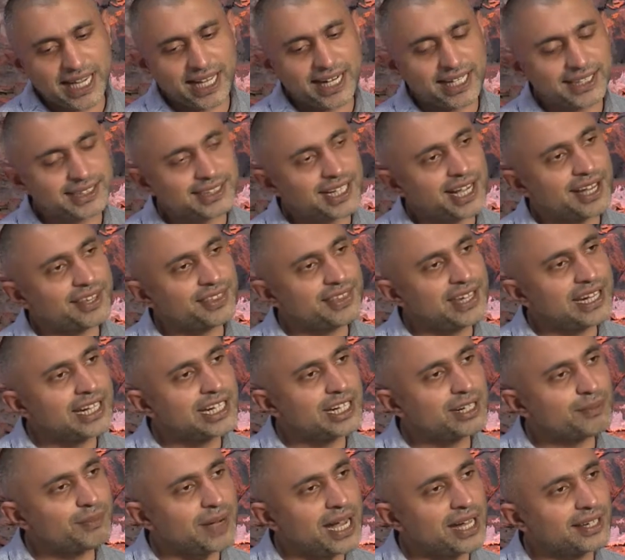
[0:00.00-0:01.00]
then I started
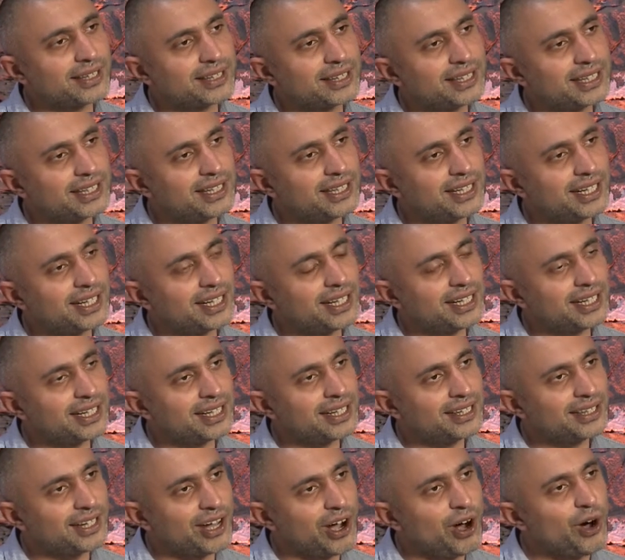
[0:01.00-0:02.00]
thinking about
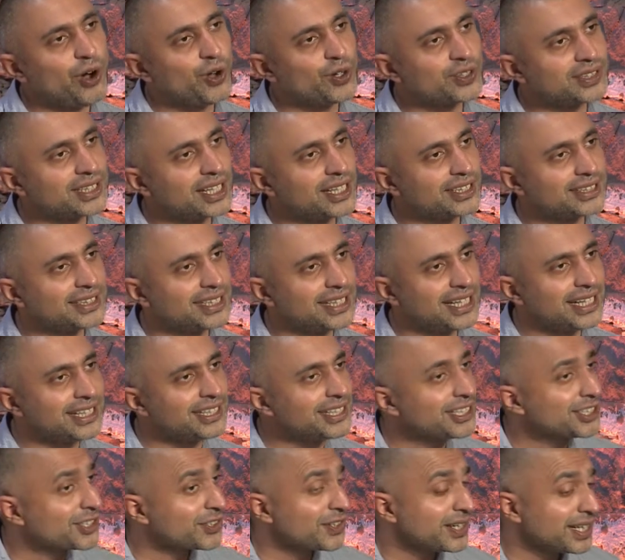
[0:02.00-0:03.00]
the wholesale tea
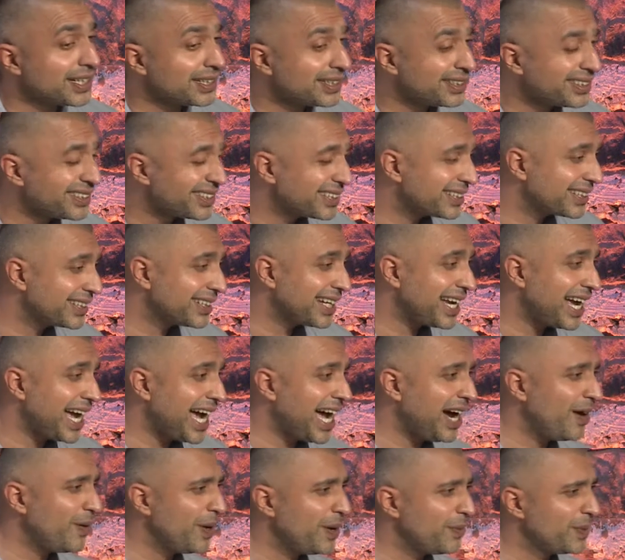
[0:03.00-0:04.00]
industry and
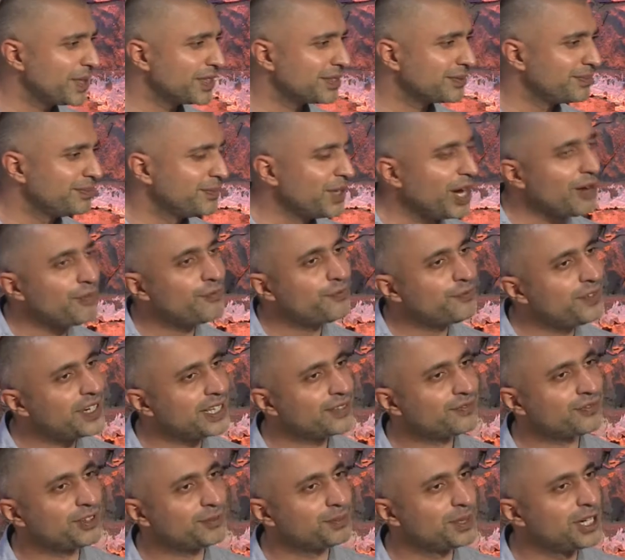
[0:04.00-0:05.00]
how it was not
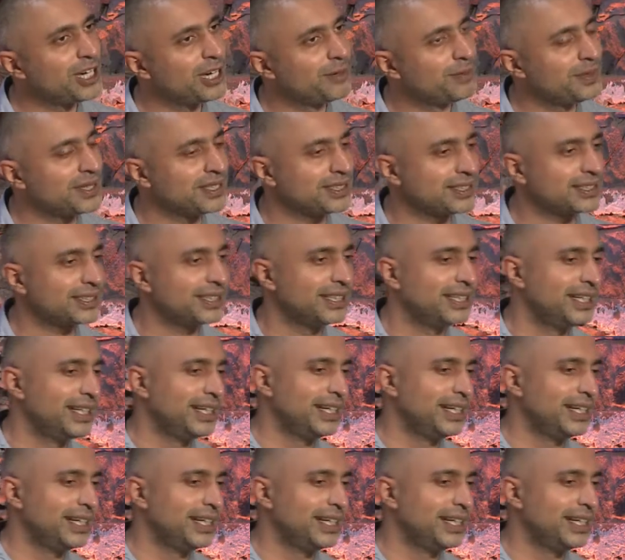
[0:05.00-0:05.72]
fit for purpose.